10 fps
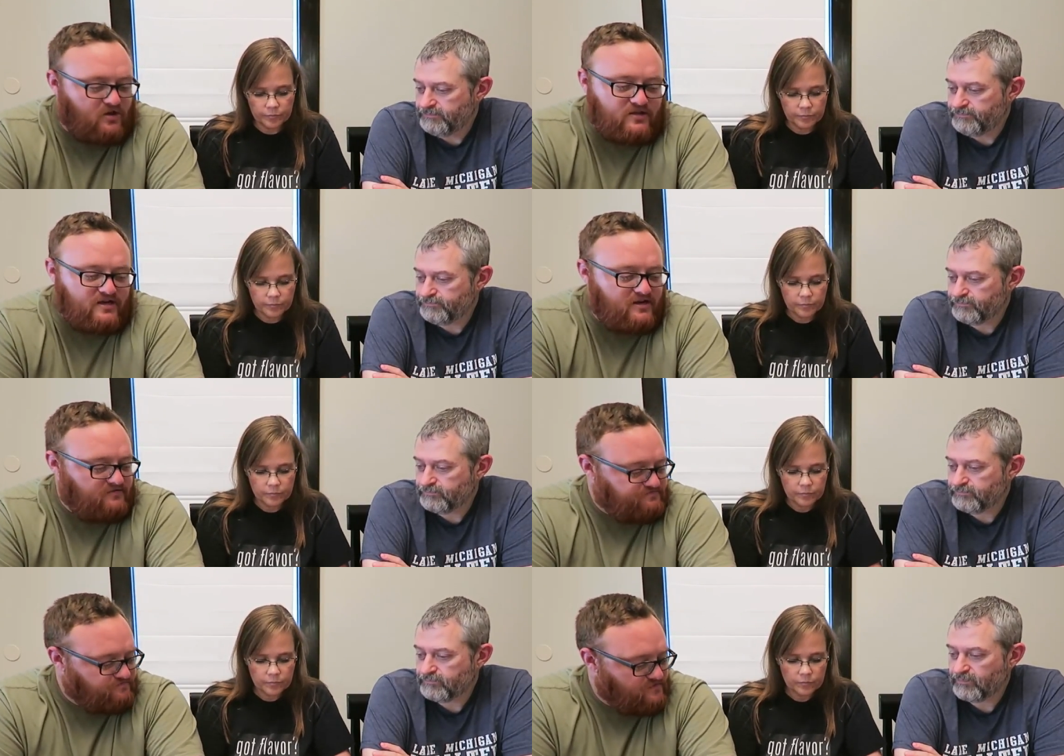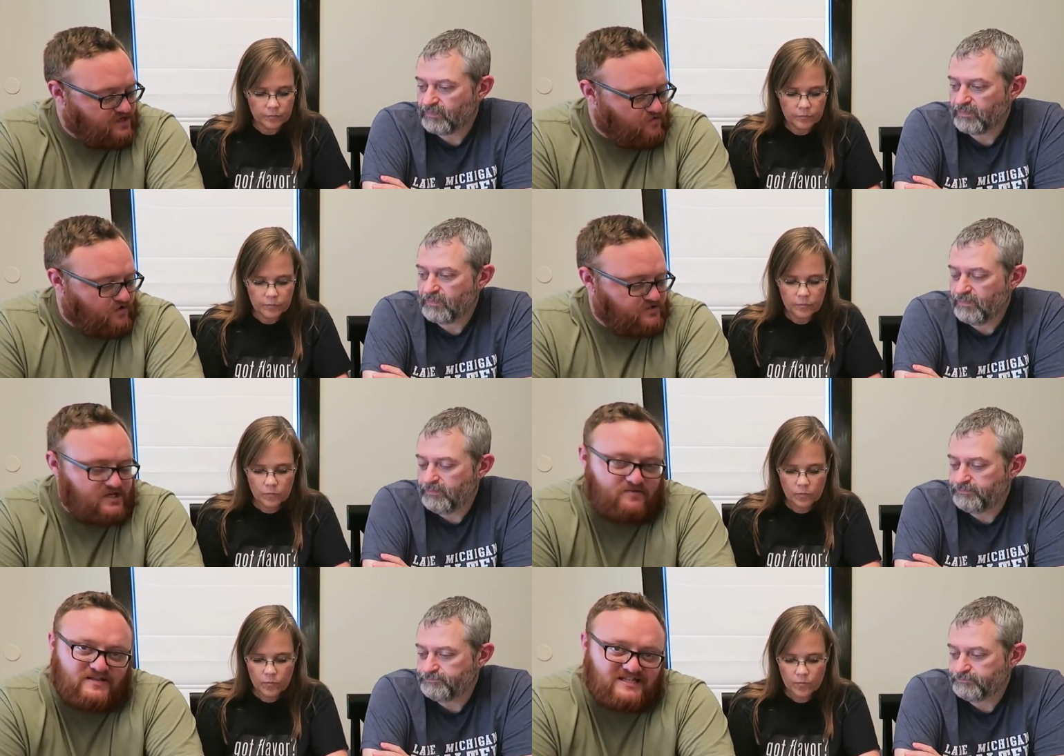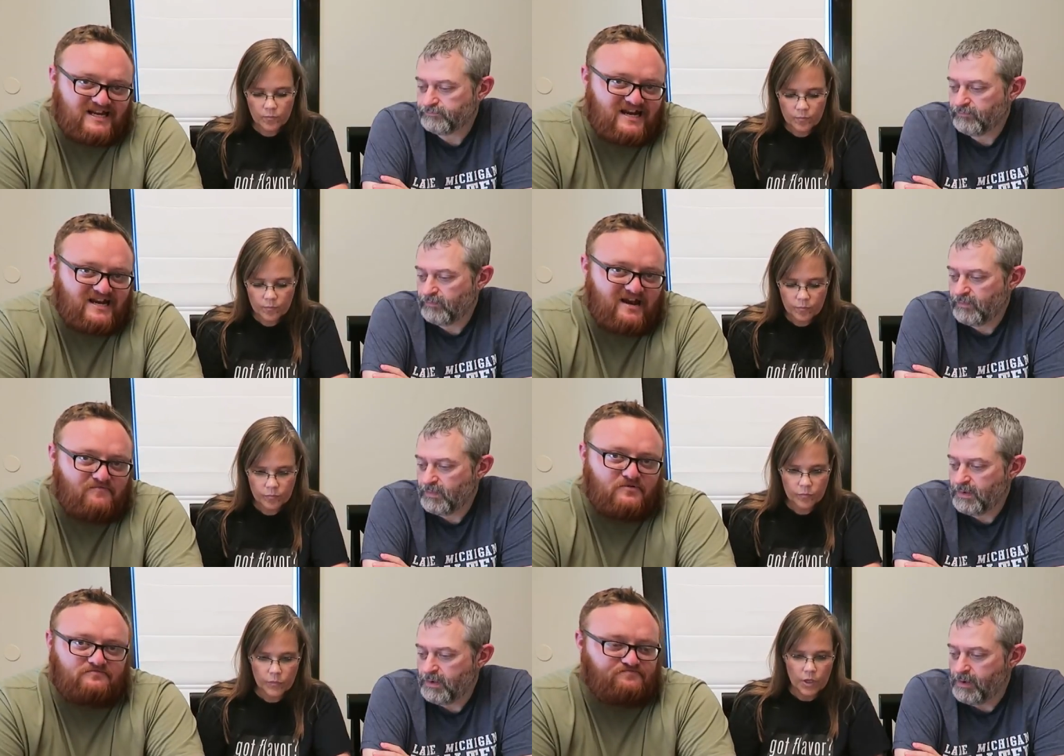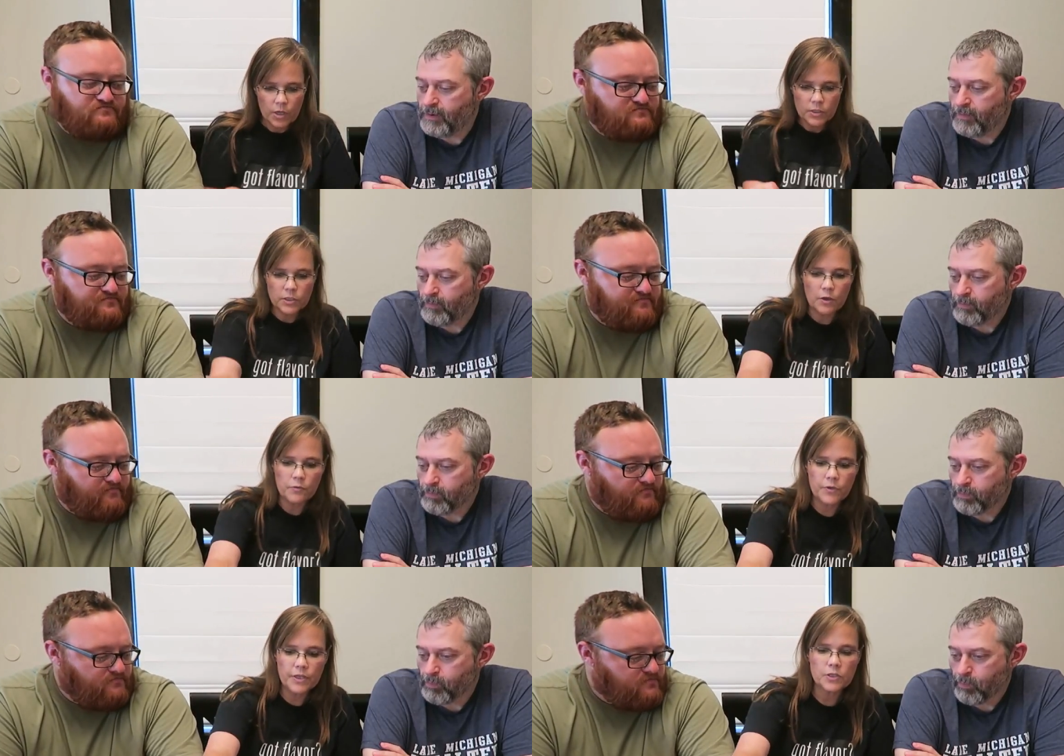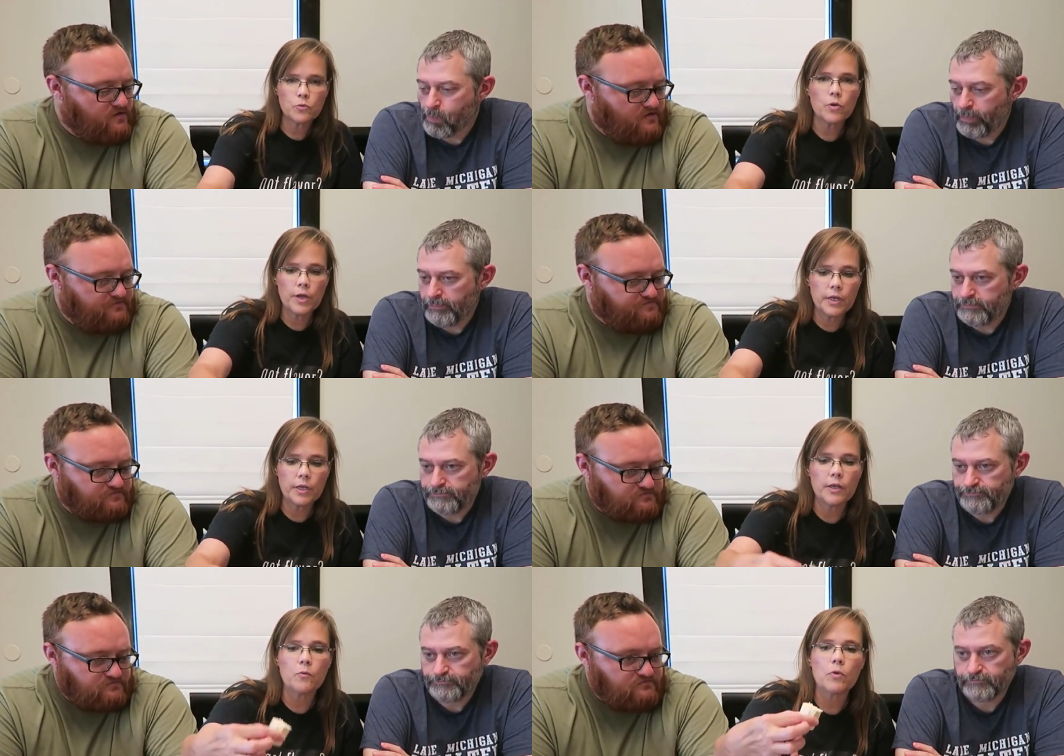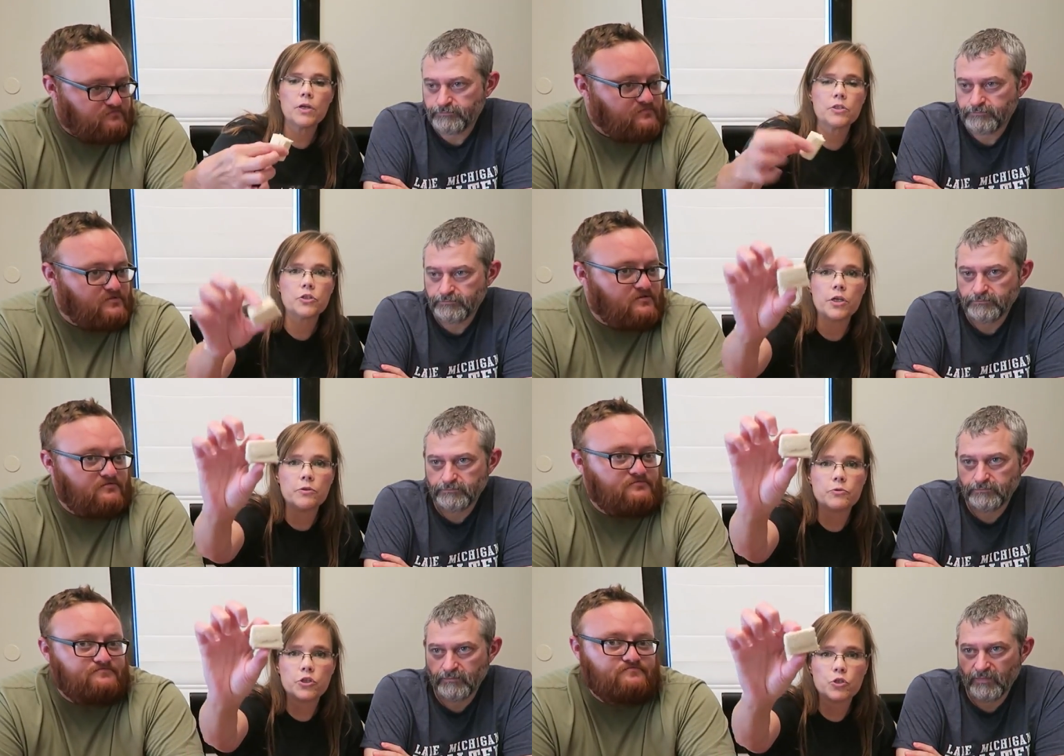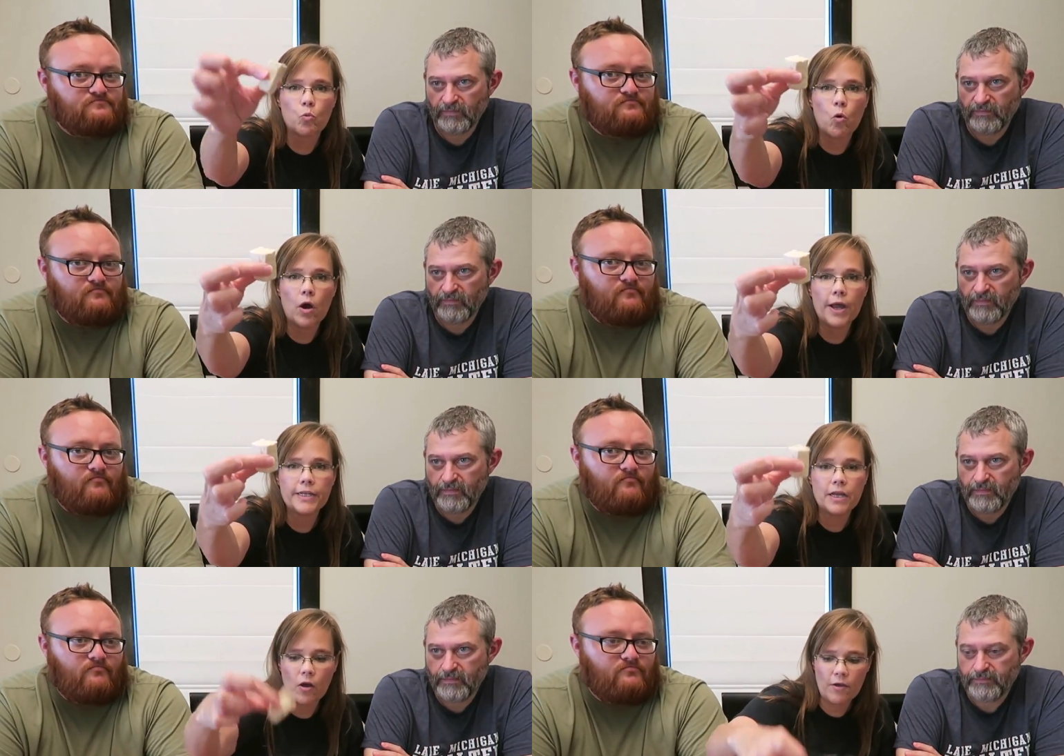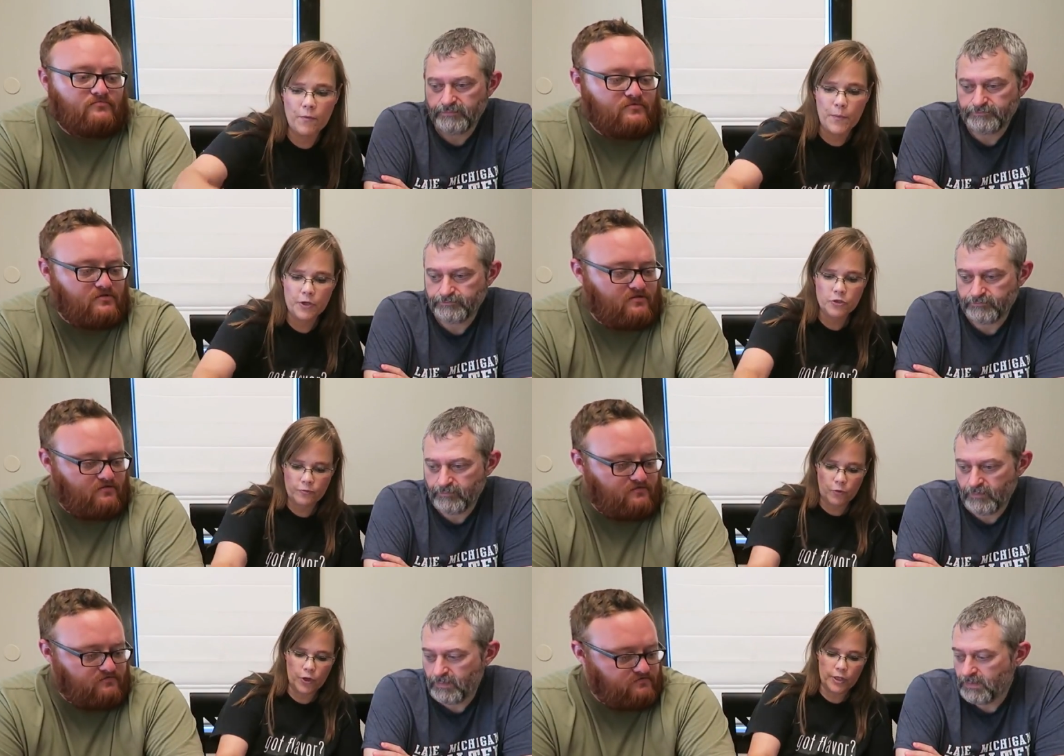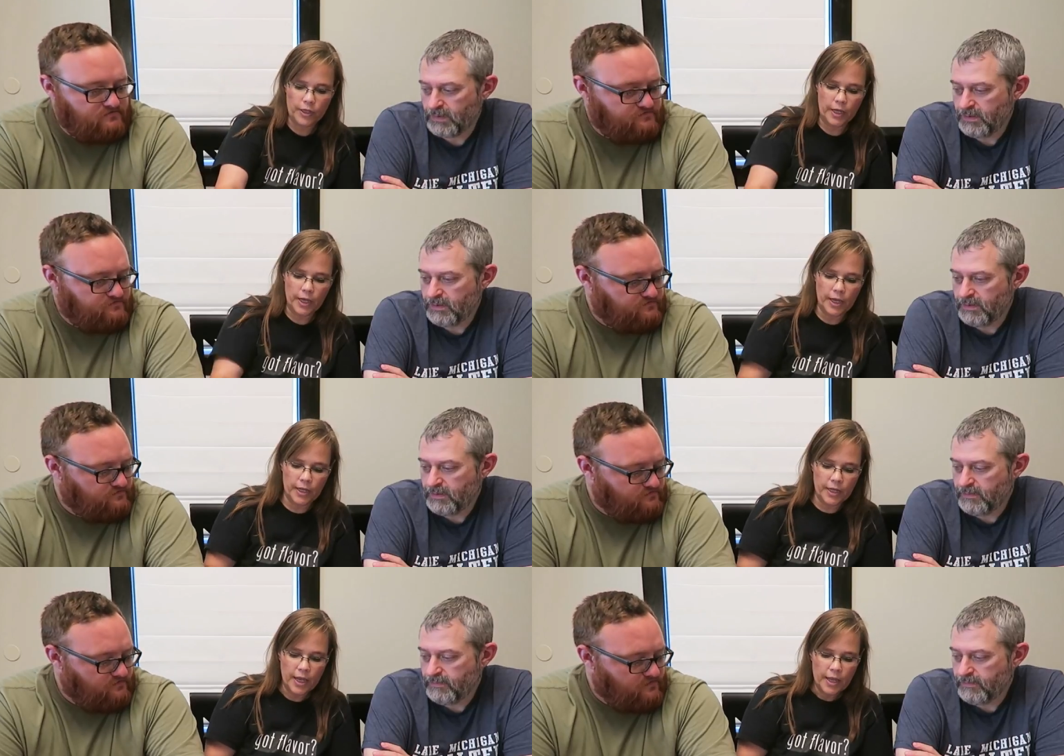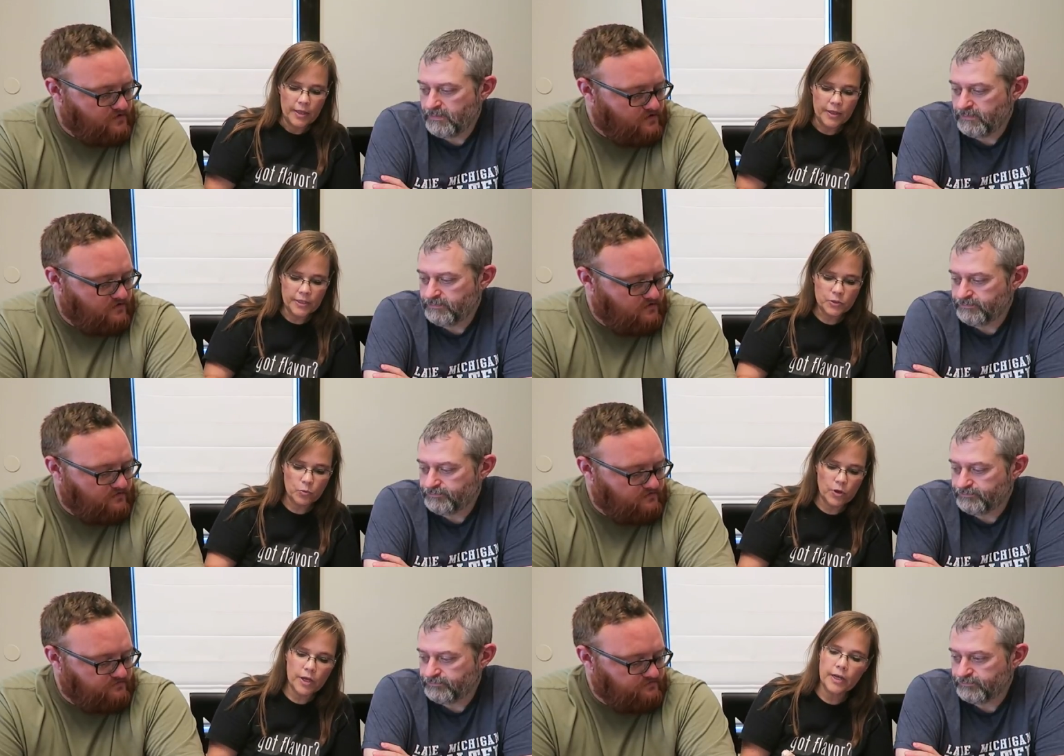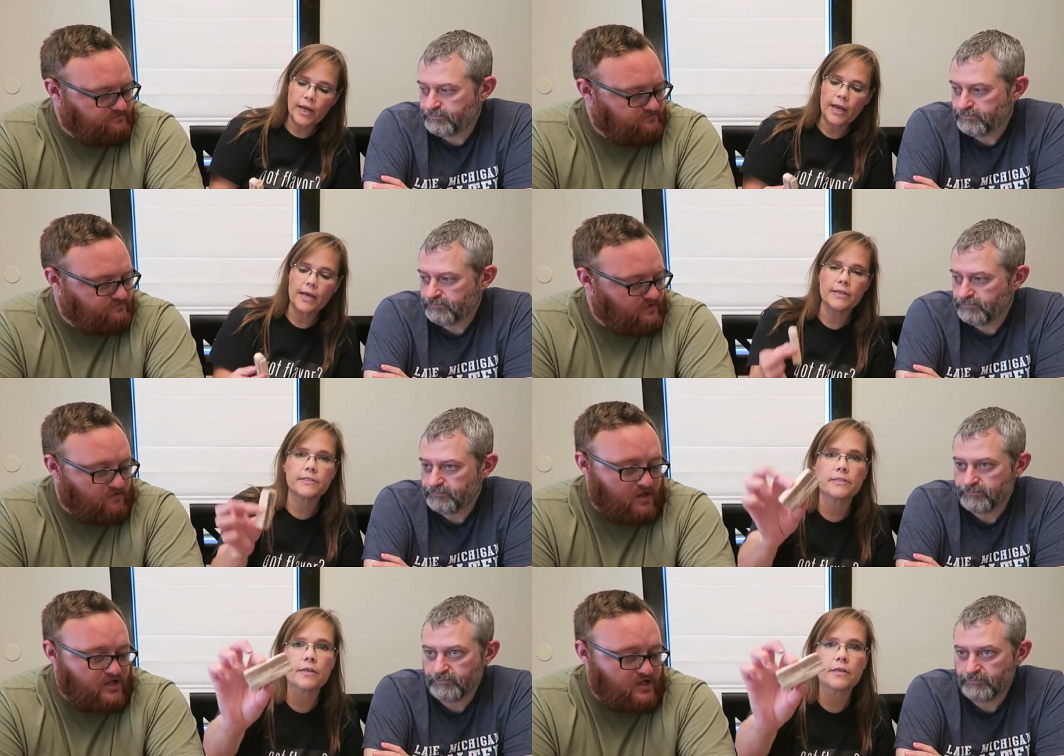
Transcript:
Speaker 1: all they did. So we're going to see if it's any different.
Speaker 2: So this one was, it was just white. I'll have a picture for you at the end. This one has
Speaker 1: I'm